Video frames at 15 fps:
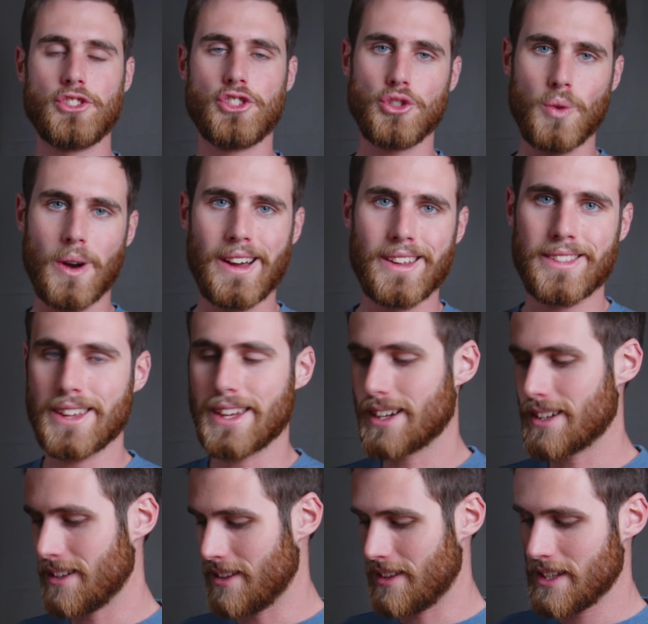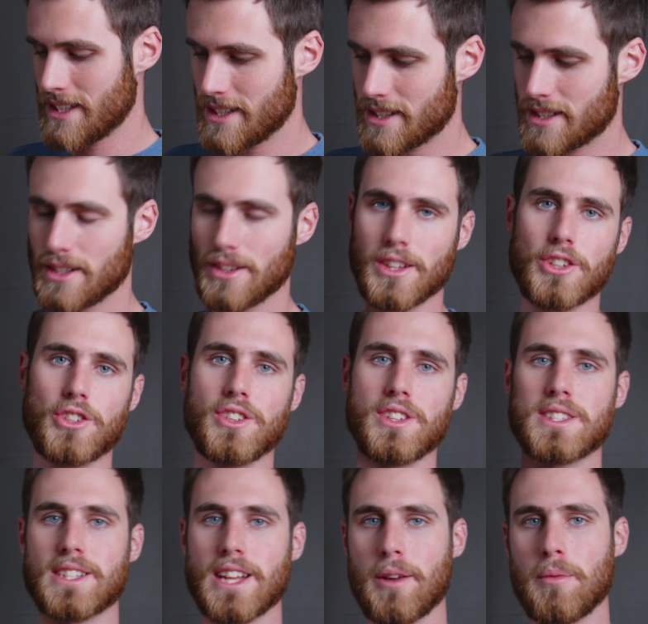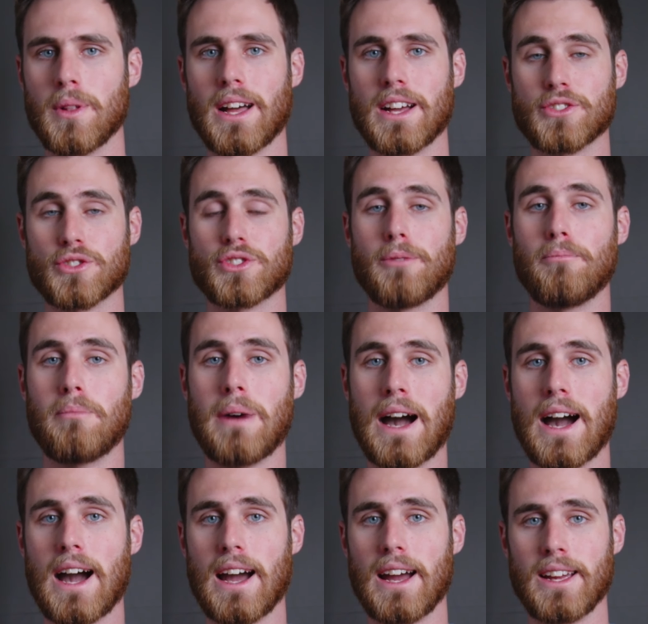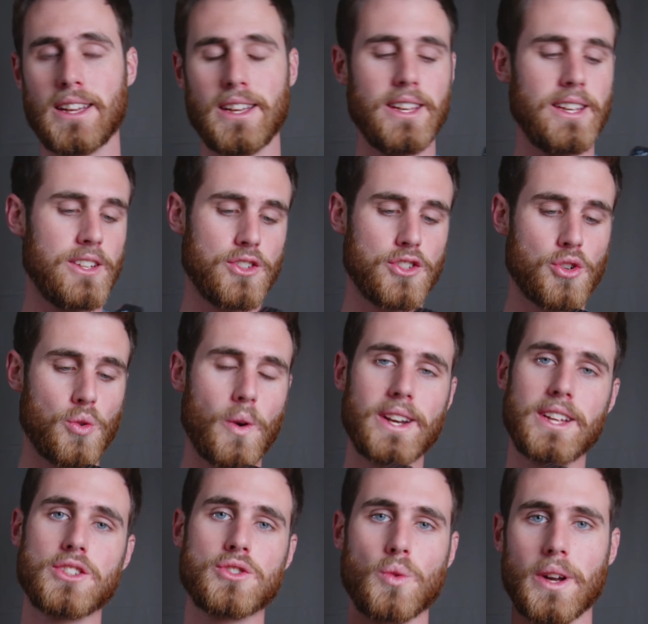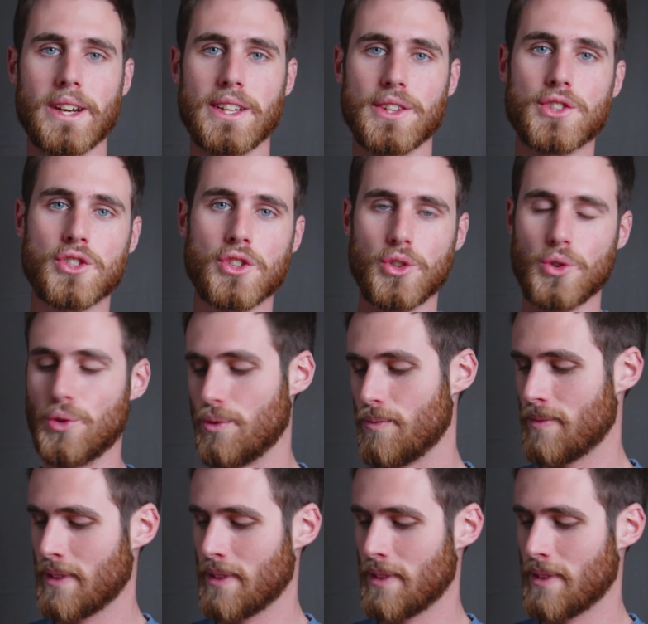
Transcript: do I think this is still a good stabilizer to buy in 2022?